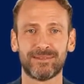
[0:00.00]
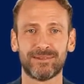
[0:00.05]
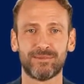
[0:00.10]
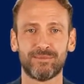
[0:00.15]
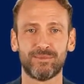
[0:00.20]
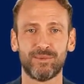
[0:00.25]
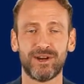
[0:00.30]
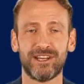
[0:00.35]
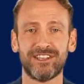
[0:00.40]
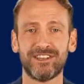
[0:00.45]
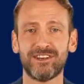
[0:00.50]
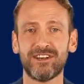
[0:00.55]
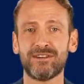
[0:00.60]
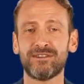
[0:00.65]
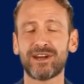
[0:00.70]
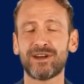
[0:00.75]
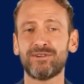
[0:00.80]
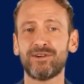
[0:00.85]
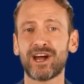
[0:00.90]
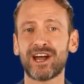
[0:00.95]
Once you have
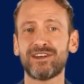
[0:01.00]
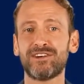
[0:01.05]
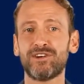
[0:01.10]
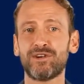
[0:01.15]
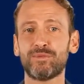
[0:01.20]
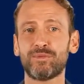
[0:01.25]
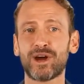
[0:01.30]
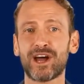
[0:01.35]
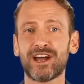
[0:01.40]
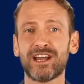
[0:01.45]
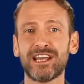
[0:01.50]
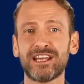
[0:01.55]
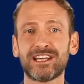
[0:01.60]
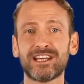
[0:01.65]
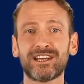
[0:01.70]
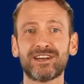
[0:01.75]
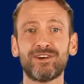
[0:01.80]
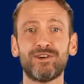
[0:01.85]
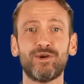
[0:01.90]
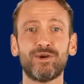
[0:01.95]
unlocked your wallet,
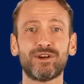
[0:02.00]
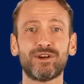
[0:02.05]
go to